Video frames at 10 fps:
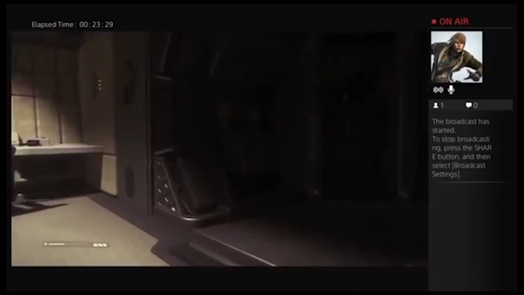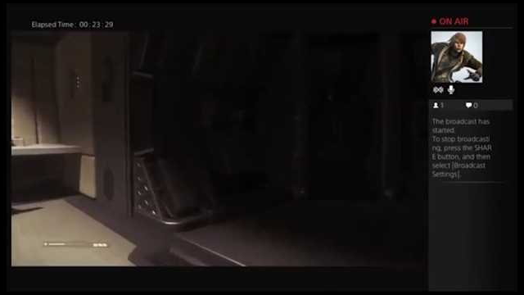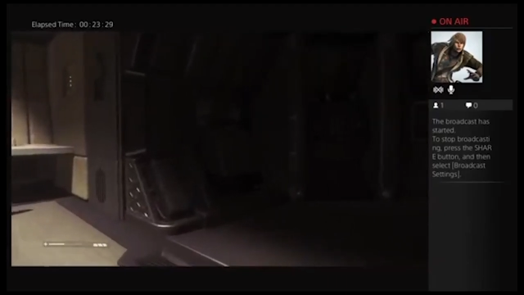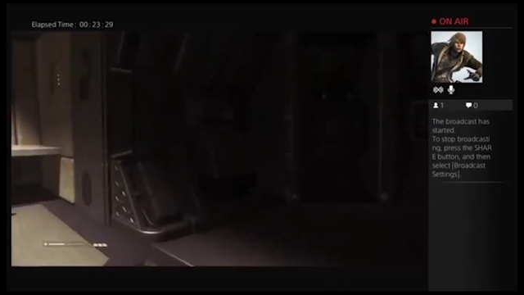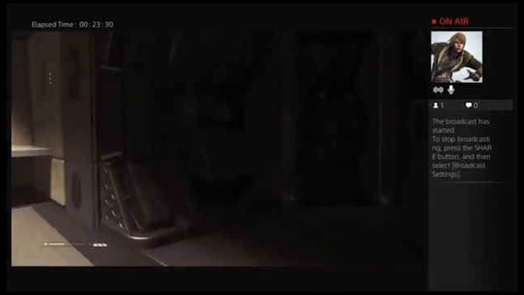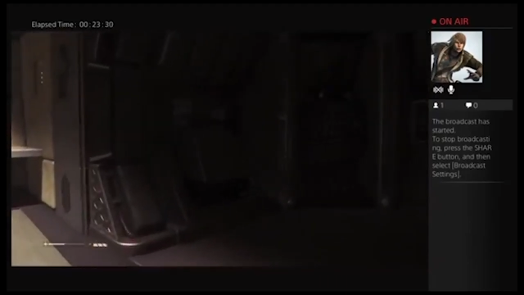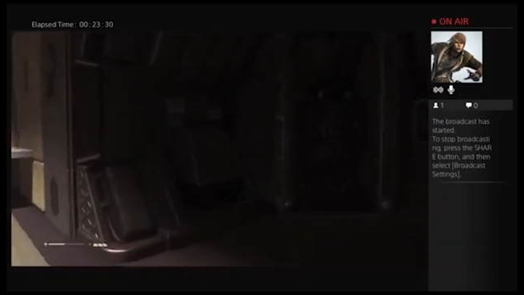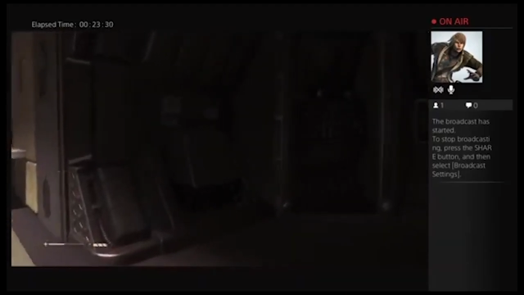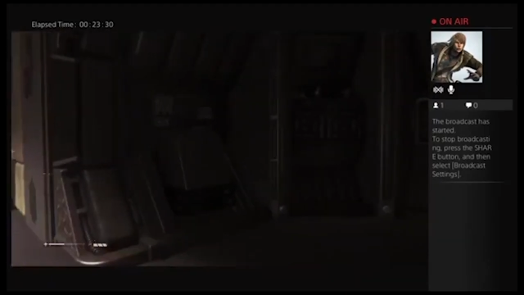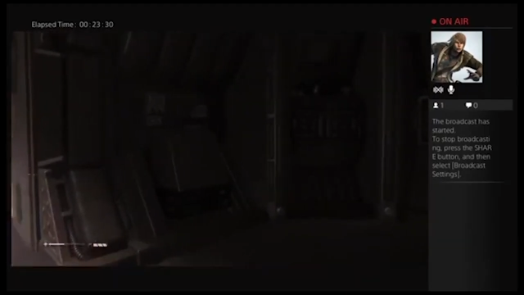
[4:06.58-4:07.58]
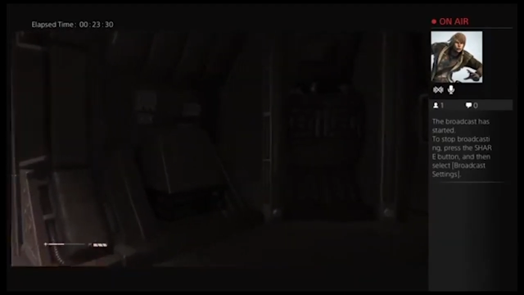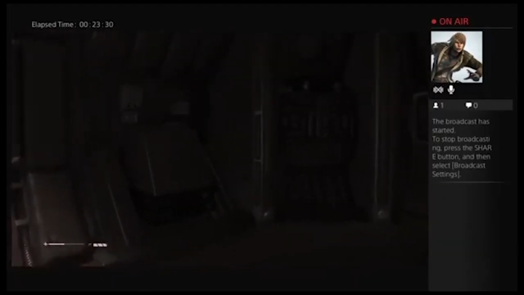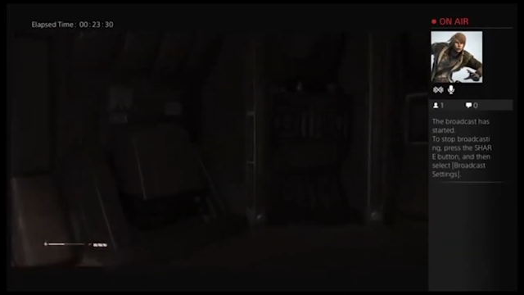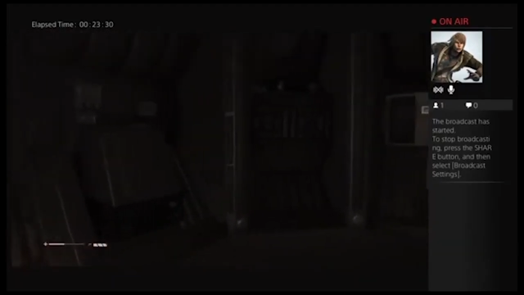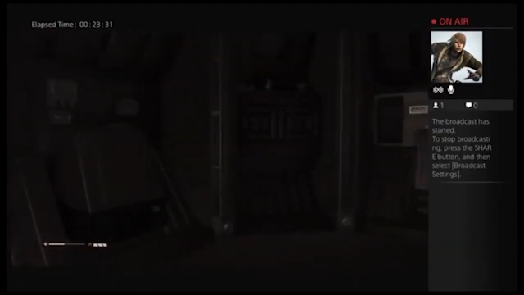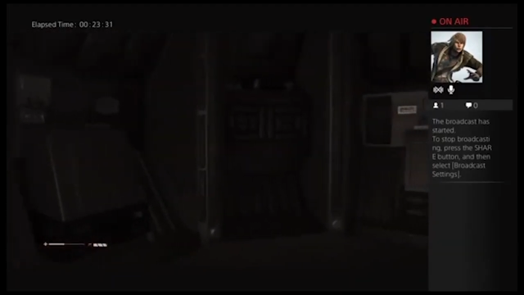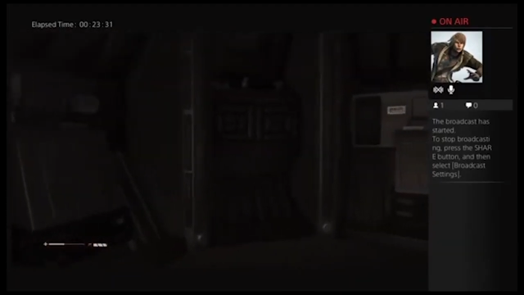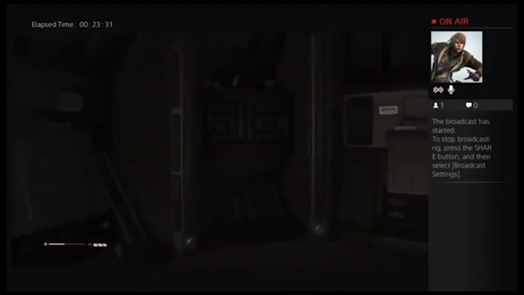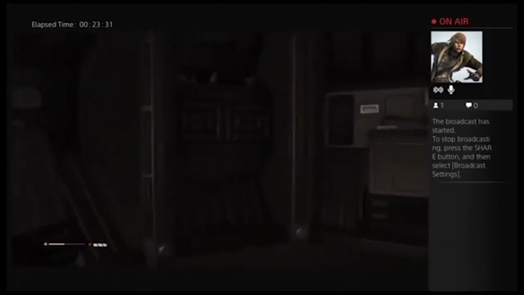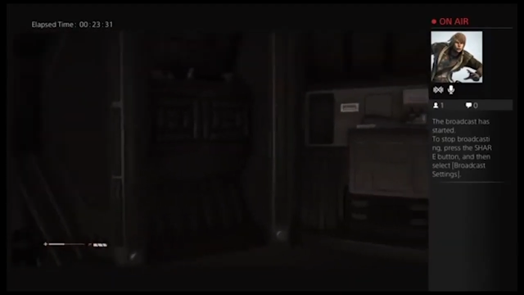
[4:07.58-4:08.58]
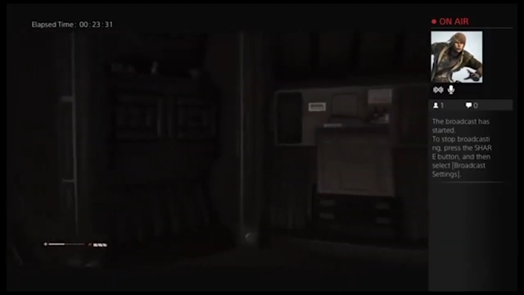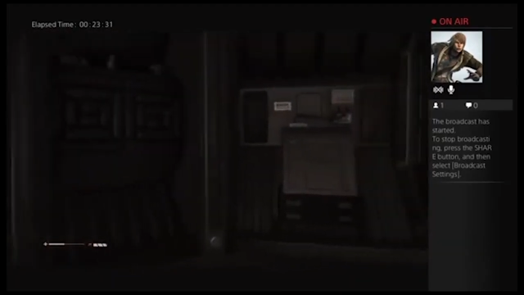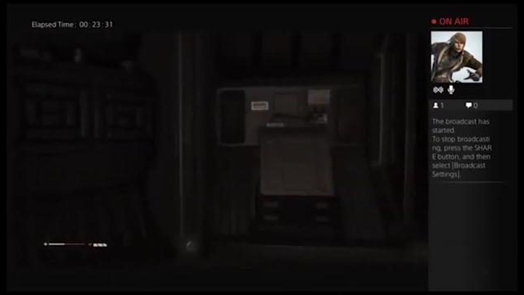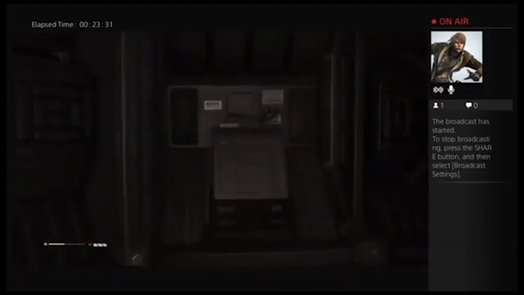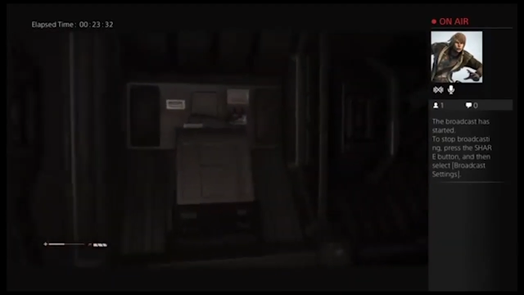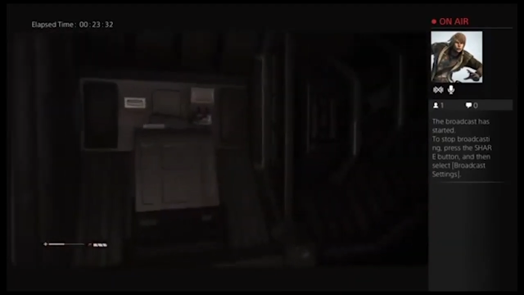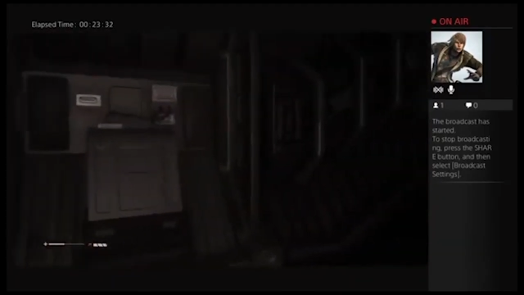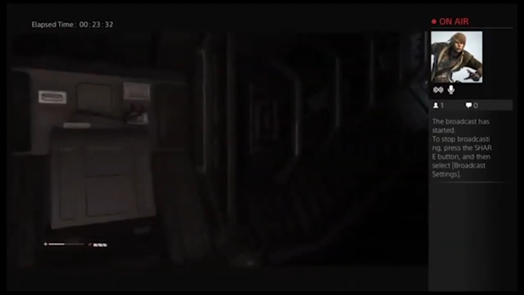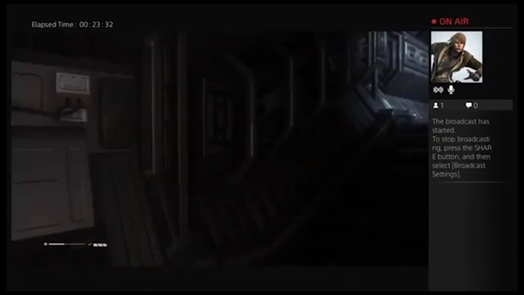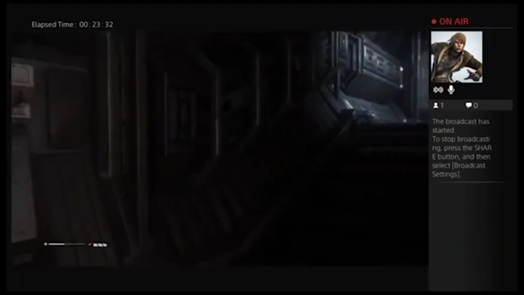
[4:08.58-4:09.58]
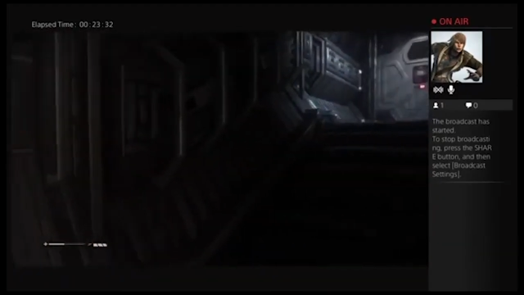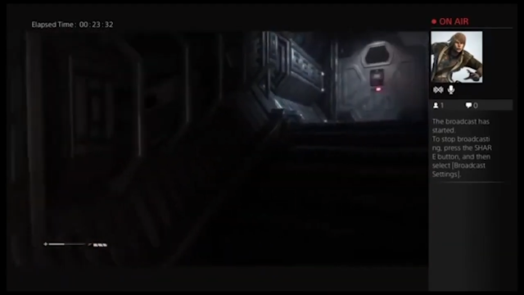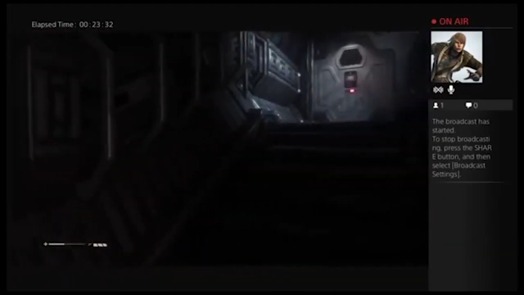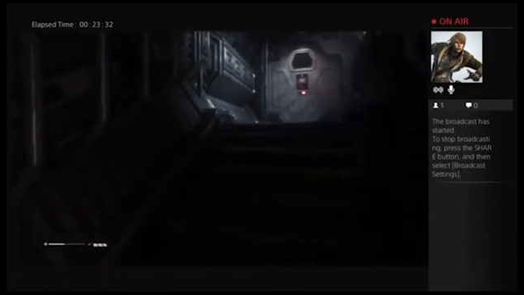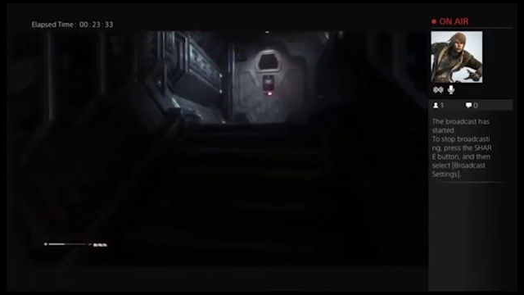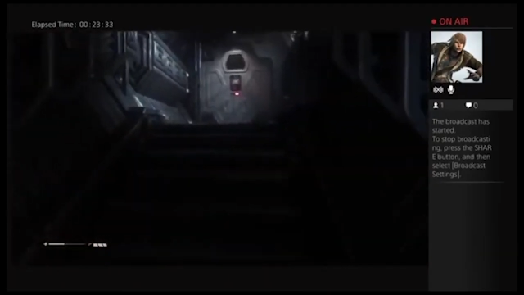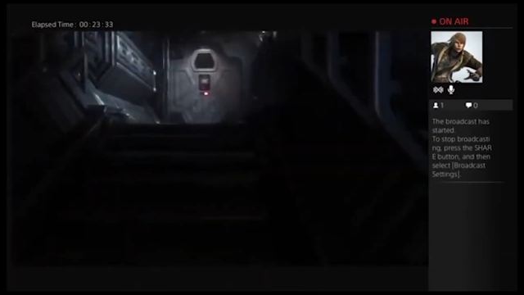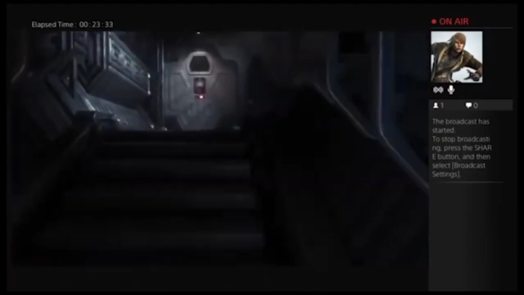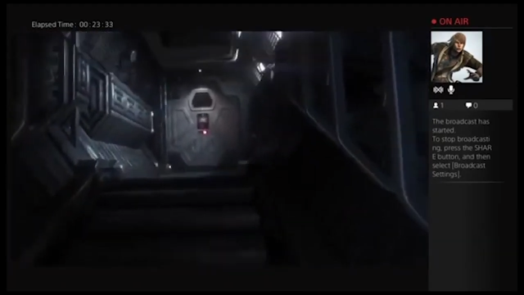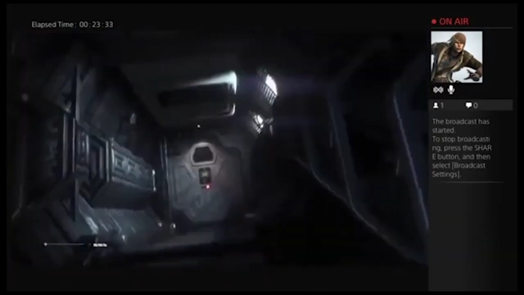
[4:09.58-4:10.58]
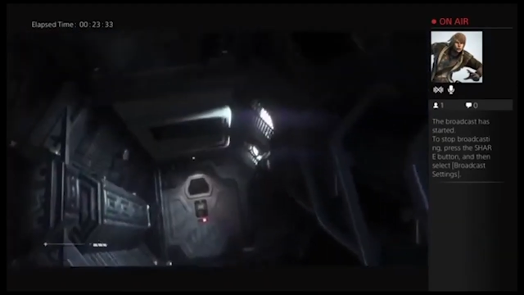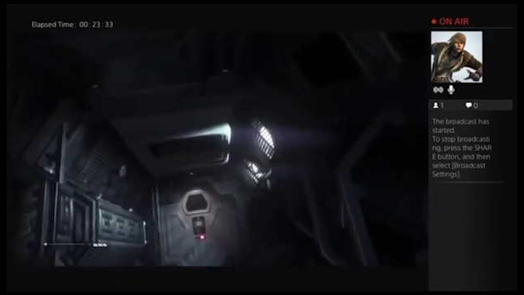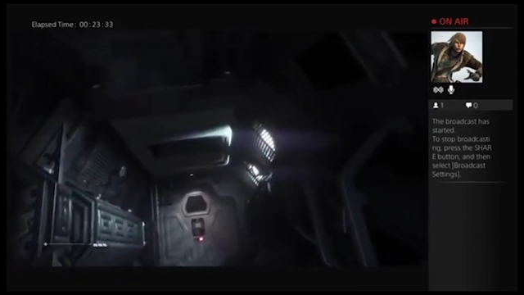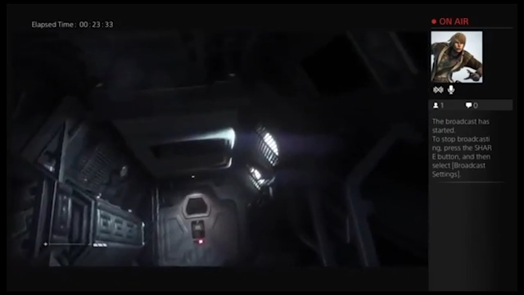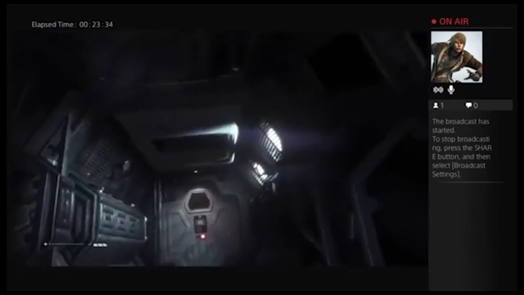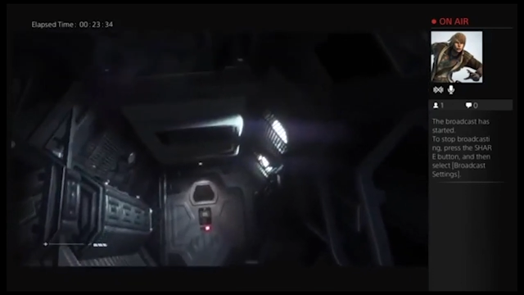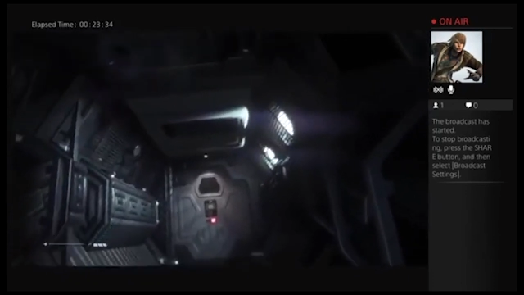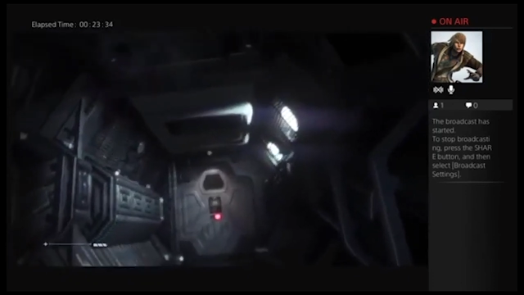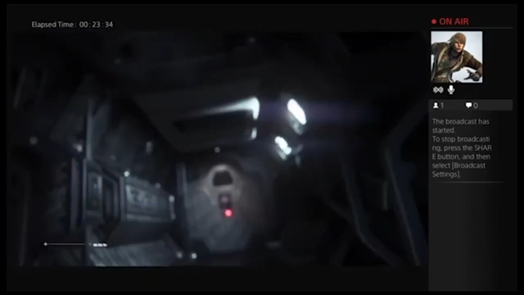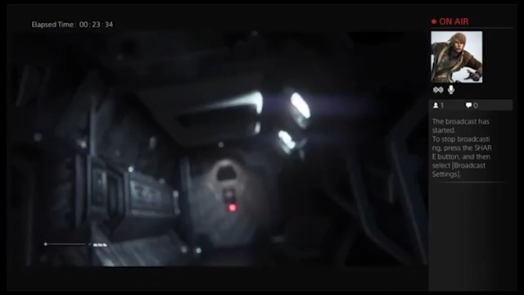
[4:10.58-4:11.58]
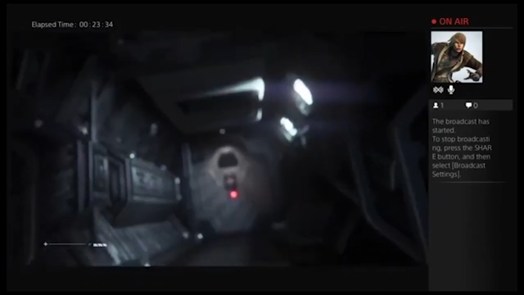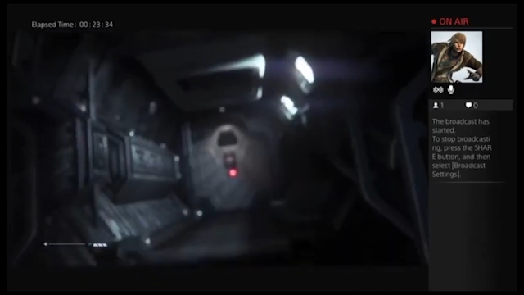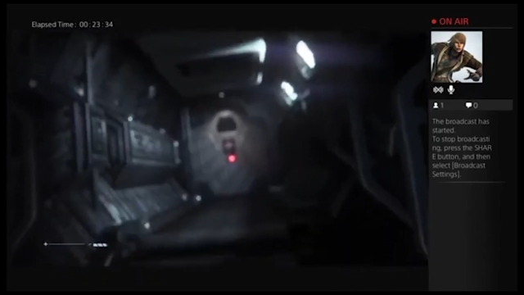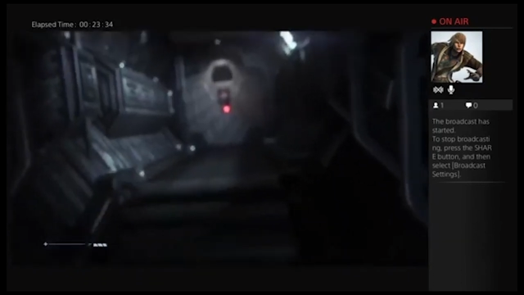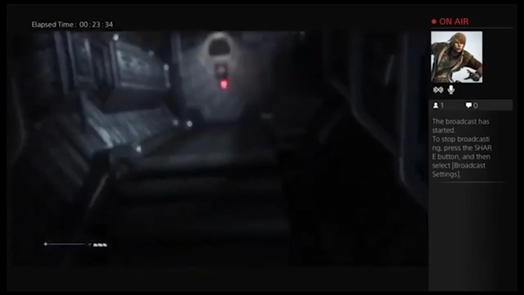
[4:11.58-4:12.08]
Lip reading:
[unreadable: no face in view]